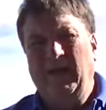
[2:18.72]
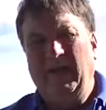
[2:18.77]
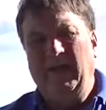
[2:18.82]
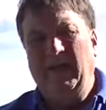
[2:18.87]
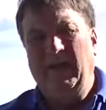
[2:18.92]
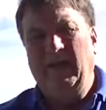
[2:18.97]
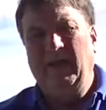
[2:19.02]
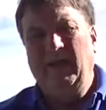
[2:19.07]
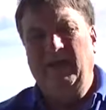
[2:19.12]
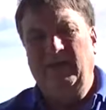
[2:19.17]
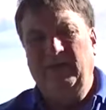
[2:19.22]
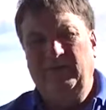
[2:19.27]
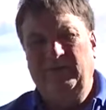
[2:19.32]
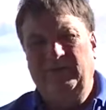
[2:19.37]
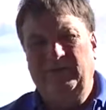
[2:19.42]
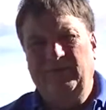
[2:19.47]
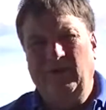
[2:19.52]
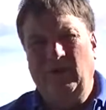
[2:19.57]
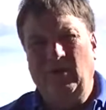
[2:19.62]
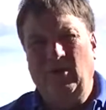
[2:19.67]
and
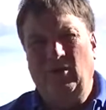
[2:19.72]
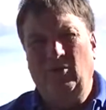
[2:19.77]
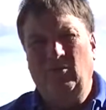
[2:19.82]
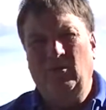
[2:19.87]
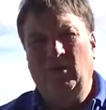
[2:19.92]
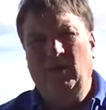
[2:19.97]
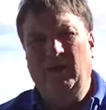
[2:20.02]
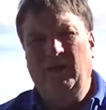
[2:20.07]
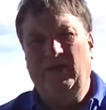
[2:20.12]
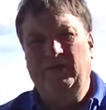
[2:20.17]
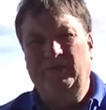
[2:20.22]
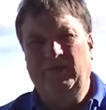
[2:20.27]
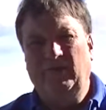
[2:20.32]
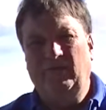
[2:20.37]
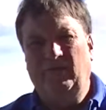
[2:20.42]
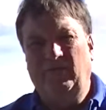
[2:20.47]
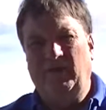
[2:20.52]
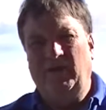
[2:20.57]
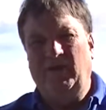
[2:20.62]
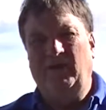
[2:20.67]
has a
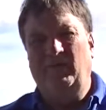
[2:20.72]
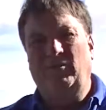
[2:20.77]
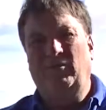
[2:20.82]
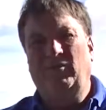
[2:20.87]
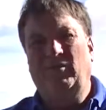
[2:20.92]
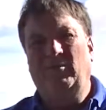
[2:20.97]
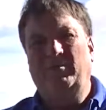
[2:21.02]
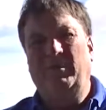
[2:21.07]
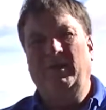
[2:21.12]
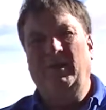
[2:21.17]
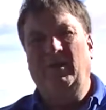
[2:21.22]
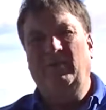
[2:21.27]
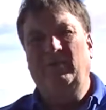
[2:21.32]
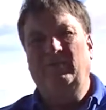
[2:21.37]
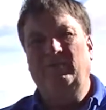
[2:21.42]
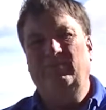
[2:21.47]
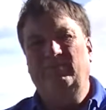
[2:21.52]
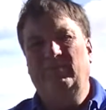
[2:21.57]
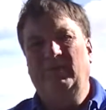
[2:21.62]
long-lasting flavour on the palate.